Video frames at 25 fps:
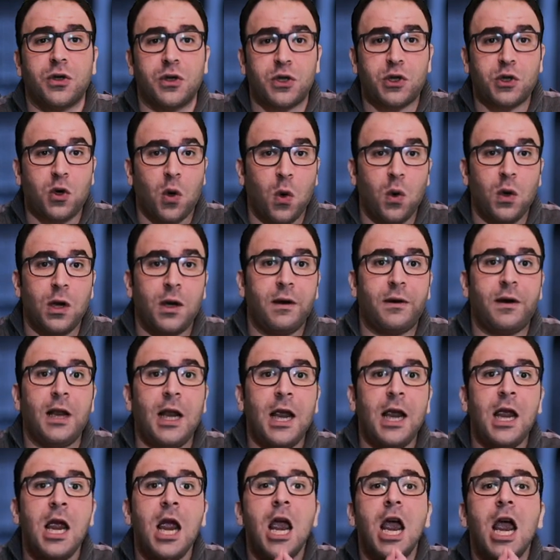
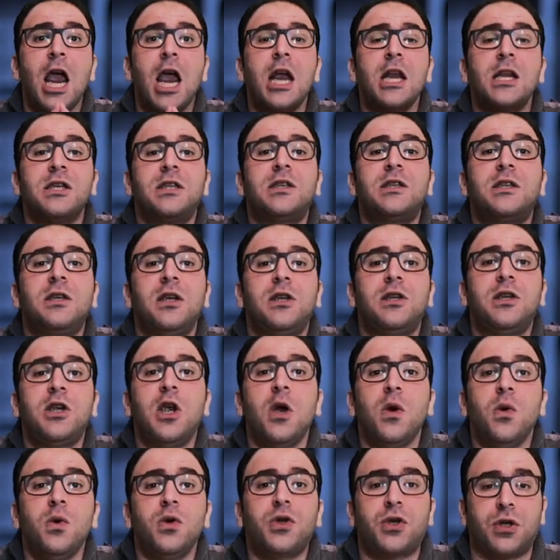scholarly
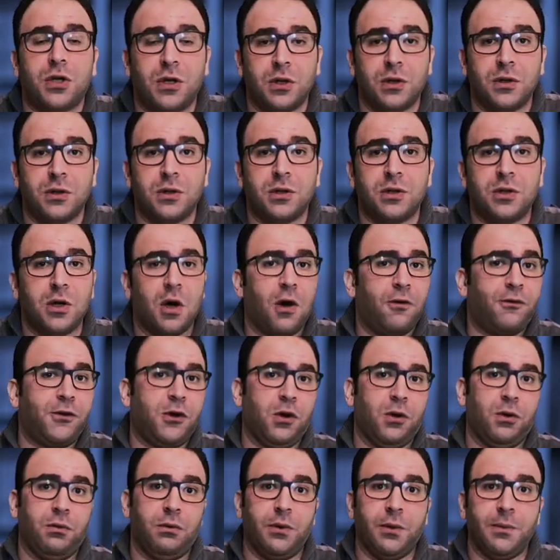institutions of
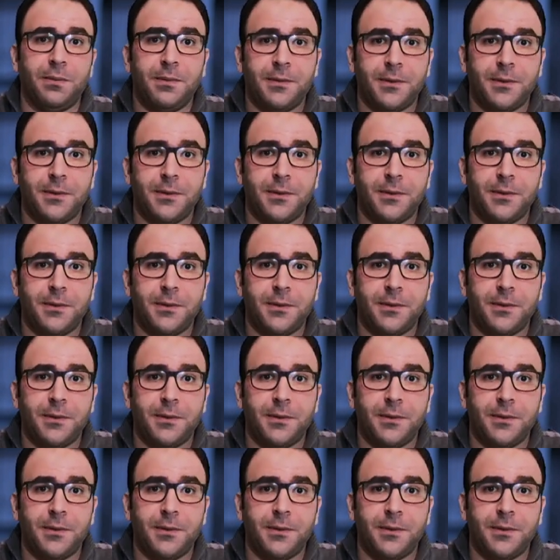Europe.